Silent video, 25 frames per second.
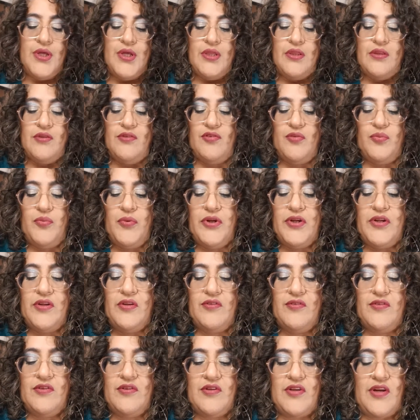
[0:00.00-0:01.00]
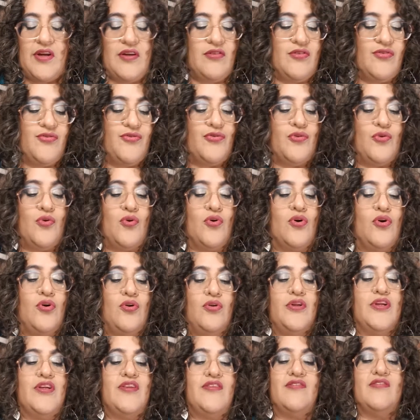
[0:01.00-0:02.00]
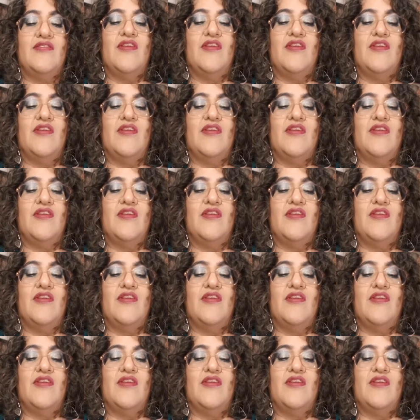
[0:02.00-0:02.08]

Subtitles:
this one isn't as floral. It's